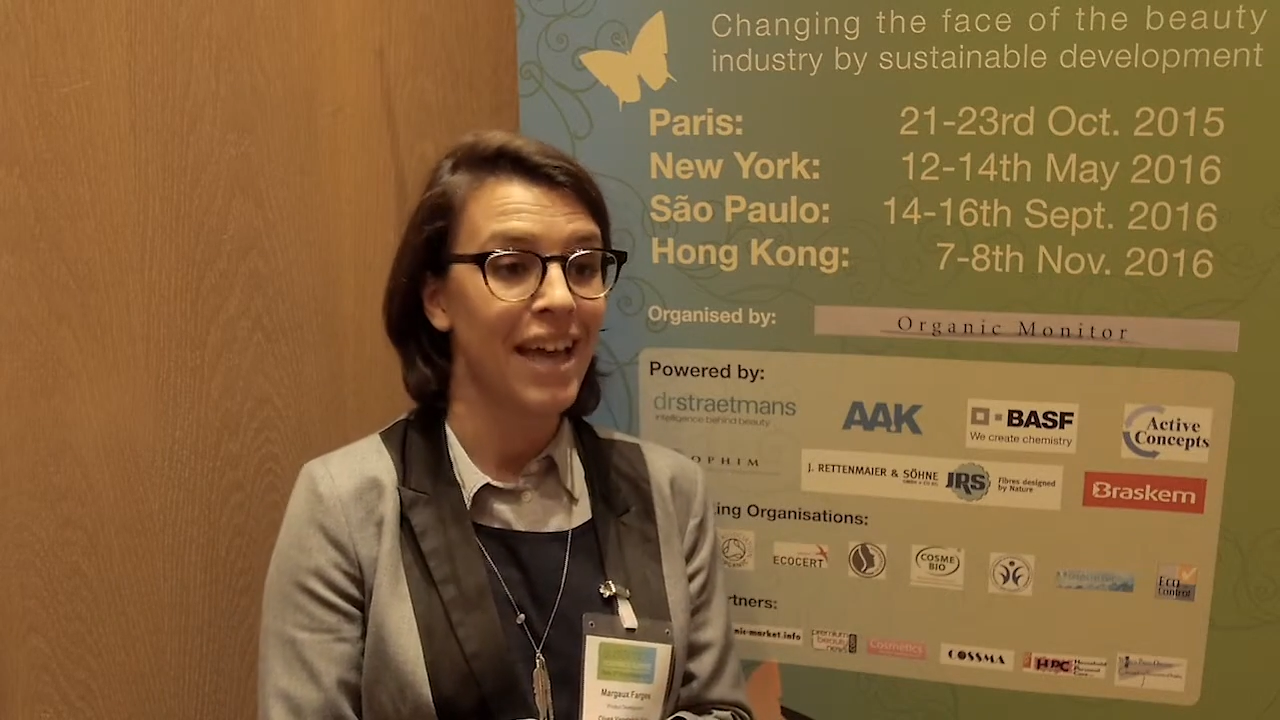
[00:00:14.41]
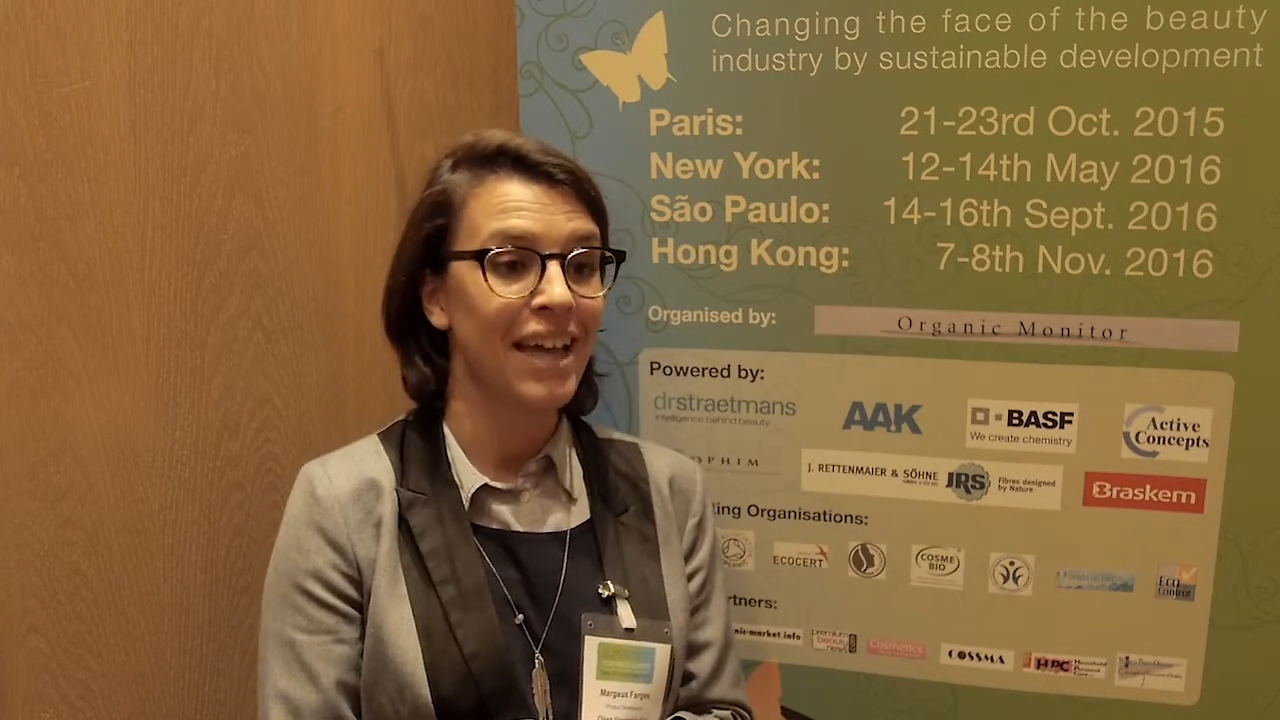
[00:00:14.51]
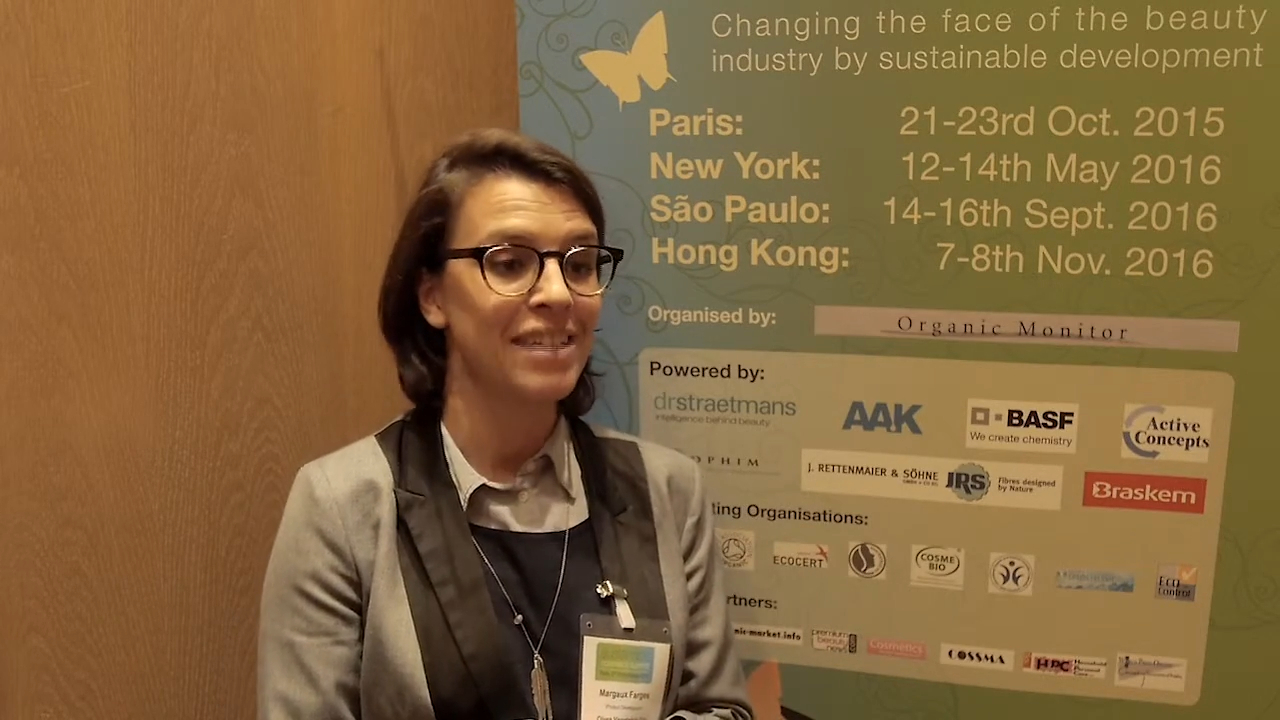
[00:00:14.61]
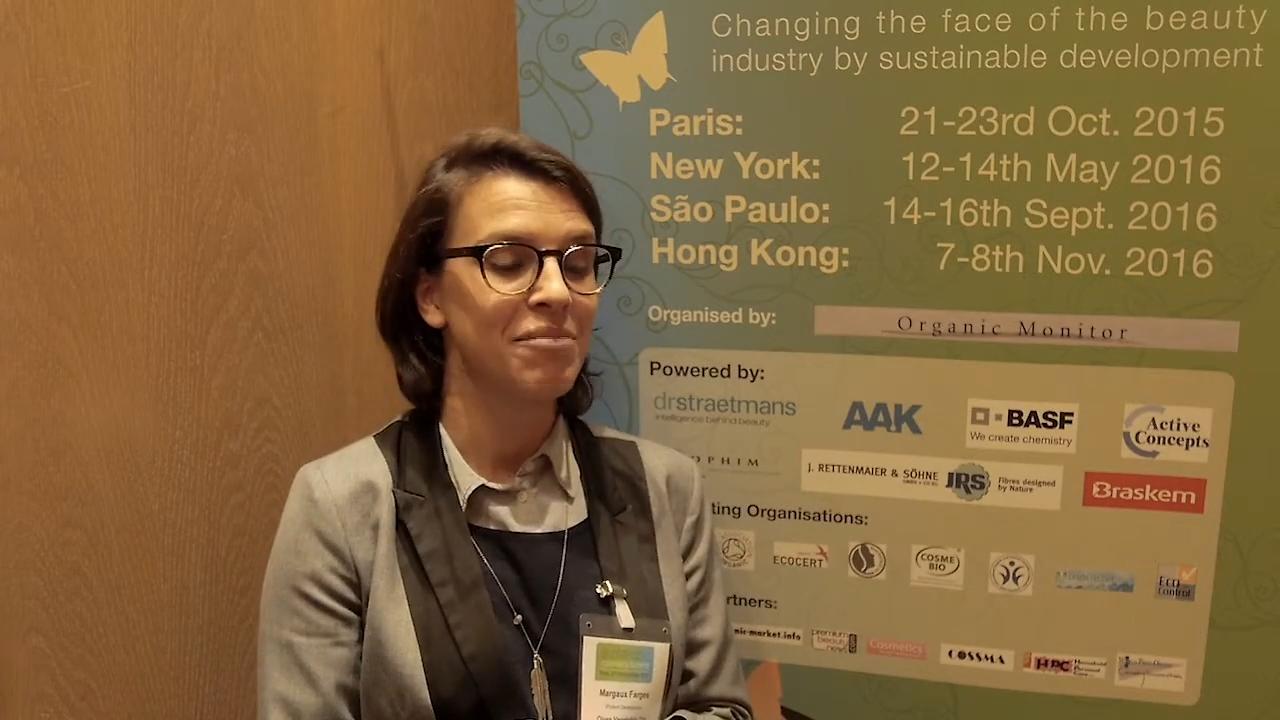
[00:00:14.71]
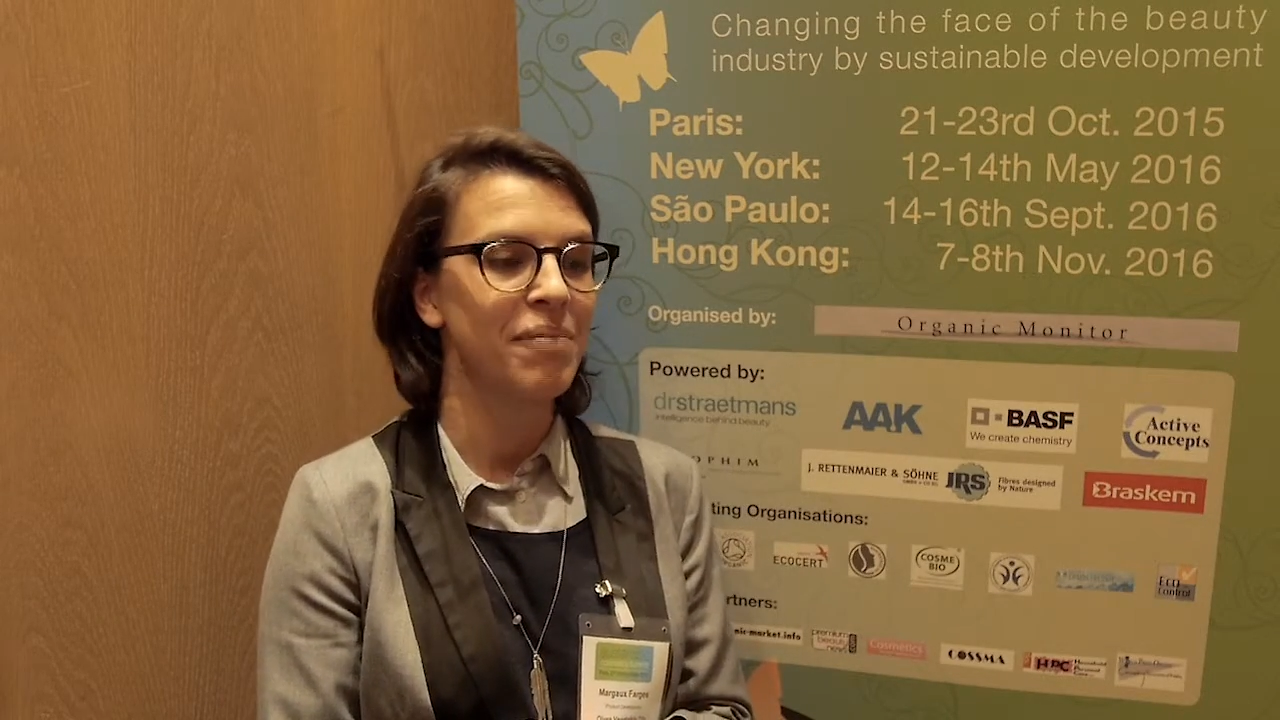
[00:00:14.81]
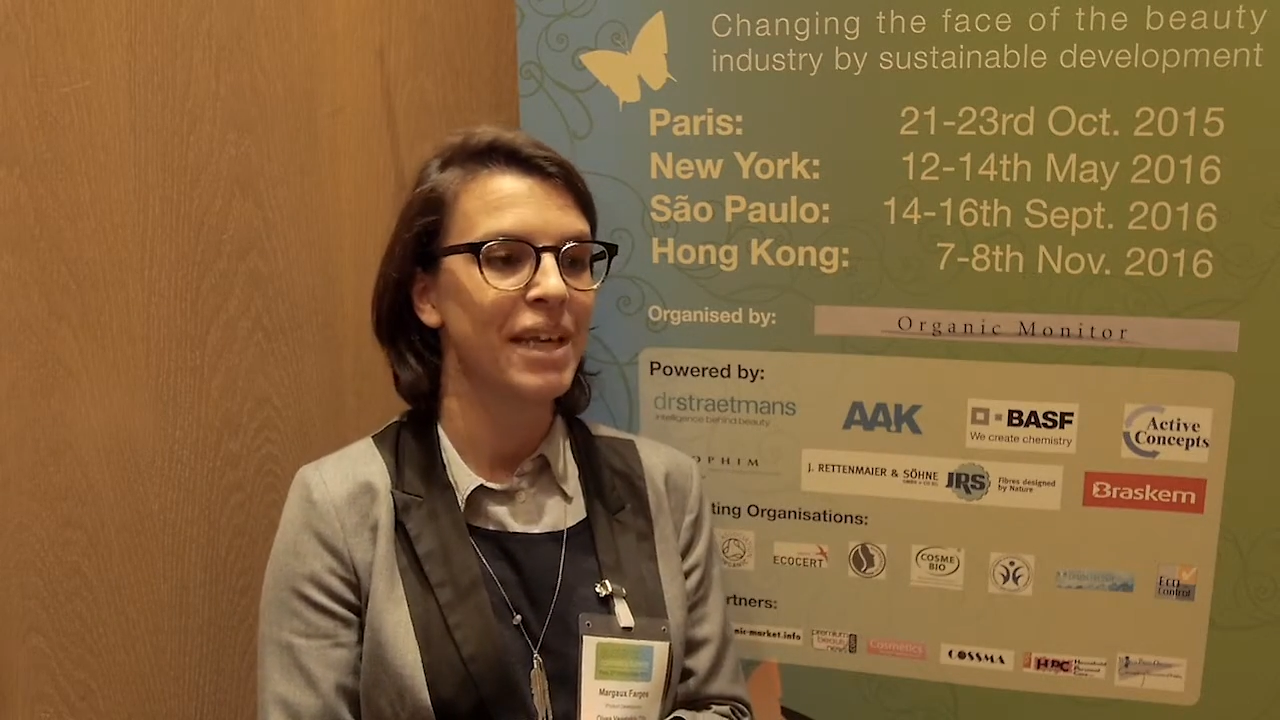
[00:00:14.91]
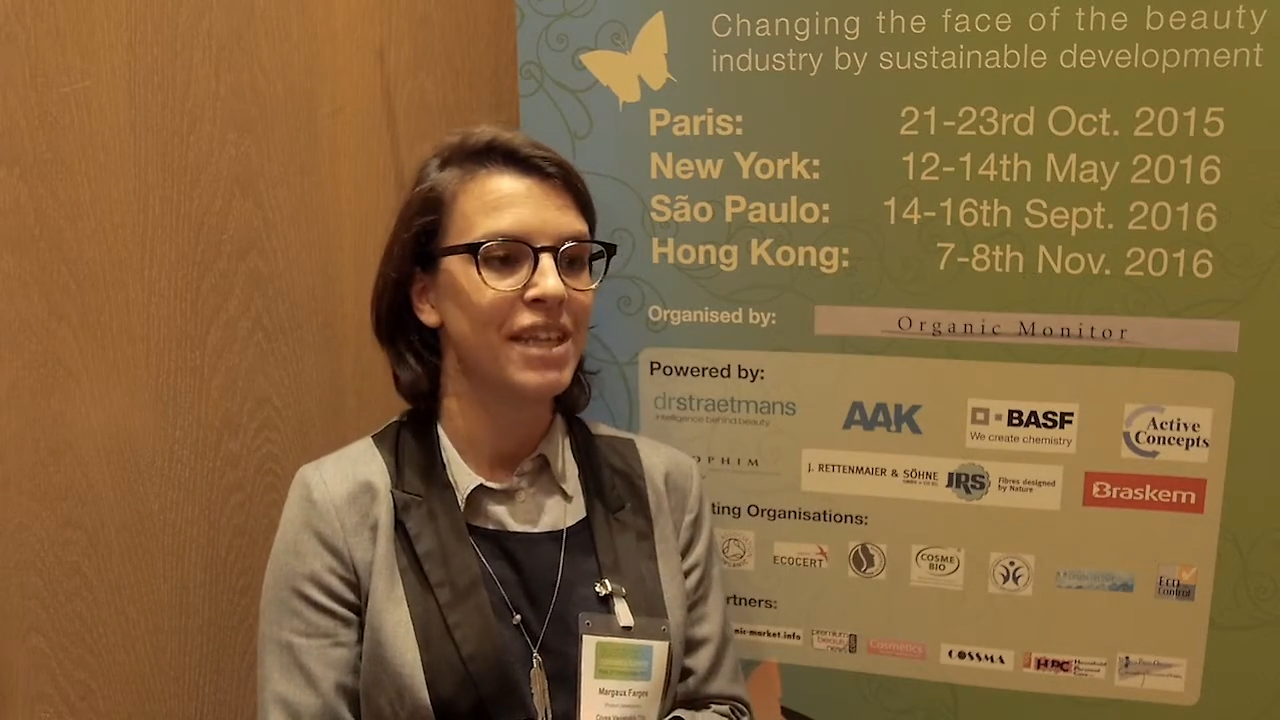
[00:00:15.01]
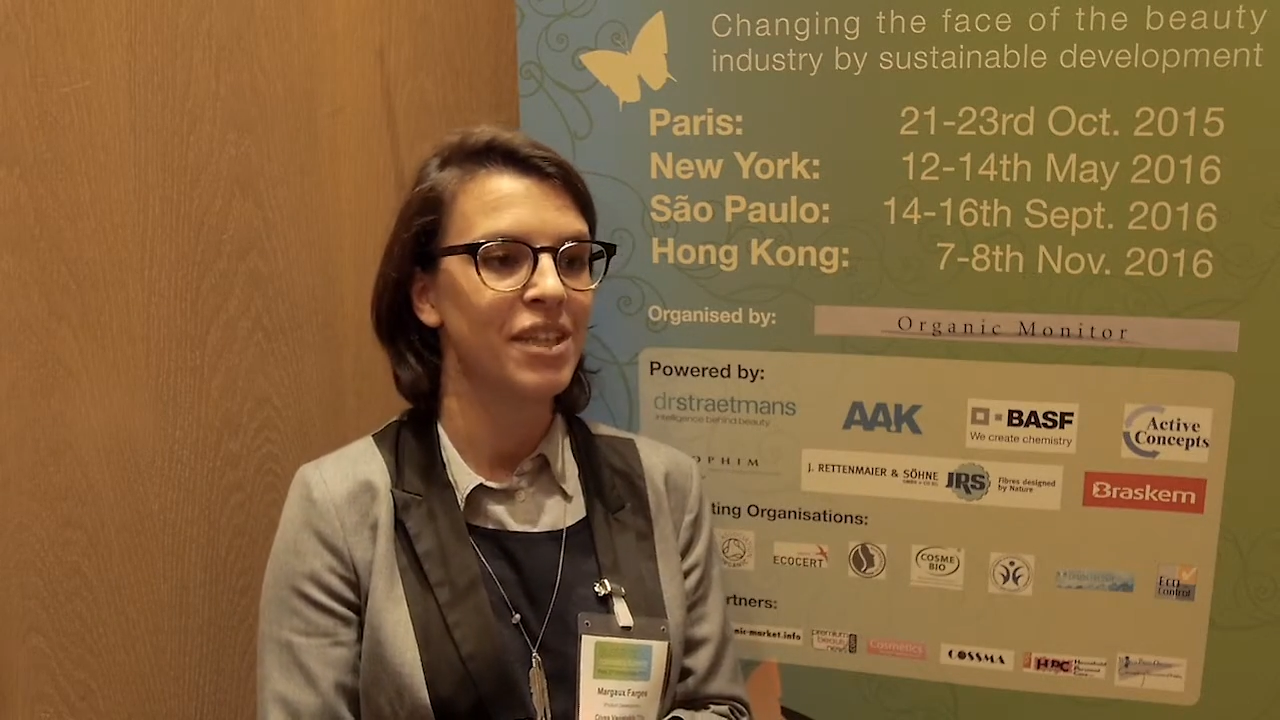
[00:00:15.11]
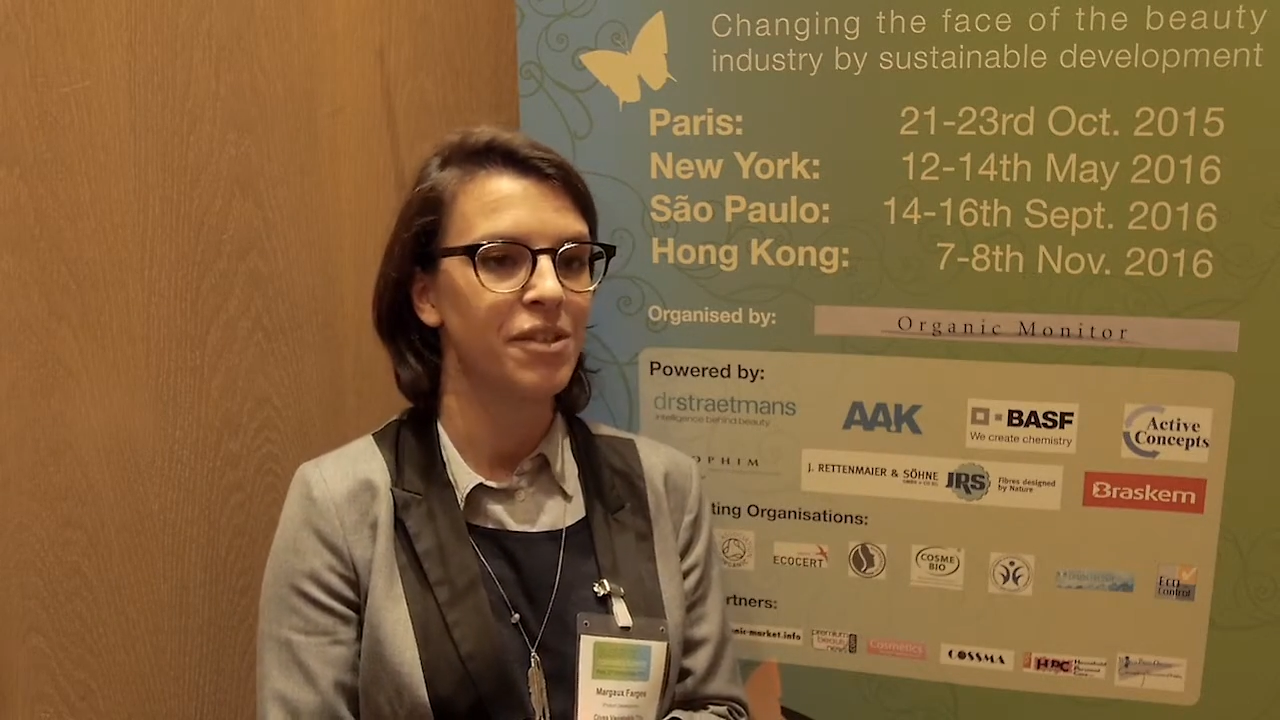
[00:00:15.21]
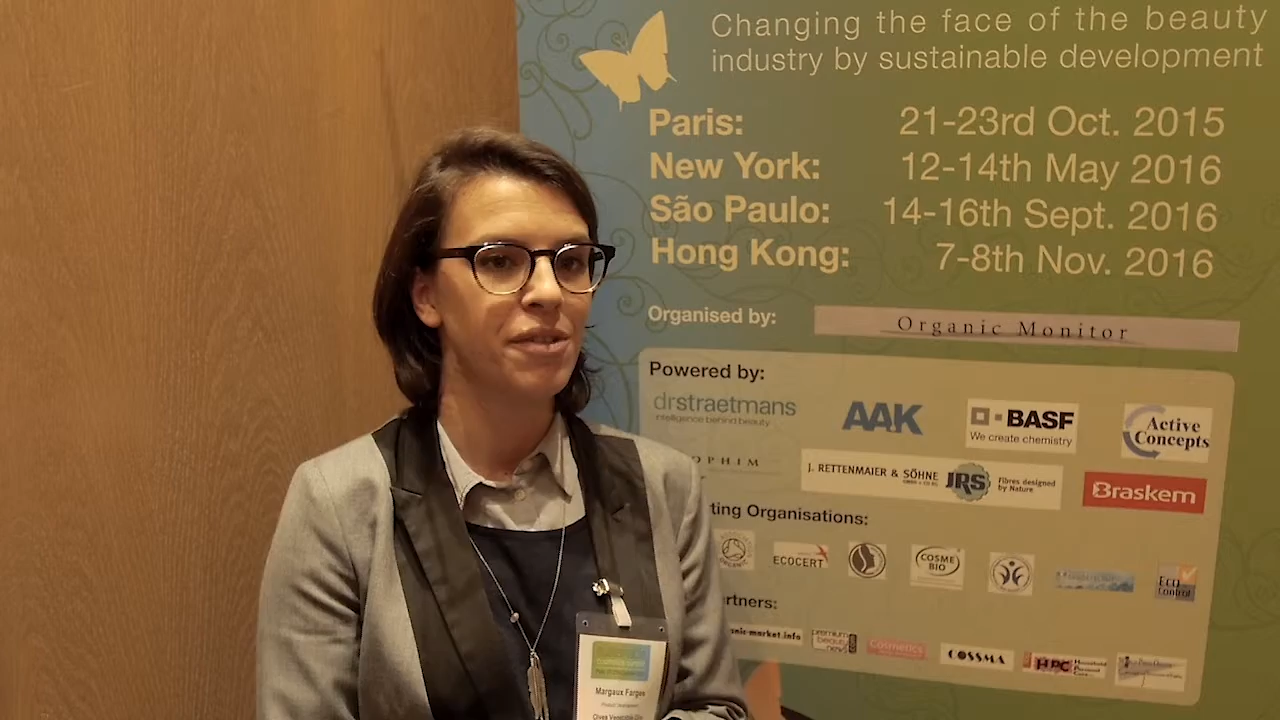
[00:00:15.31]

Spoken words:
and make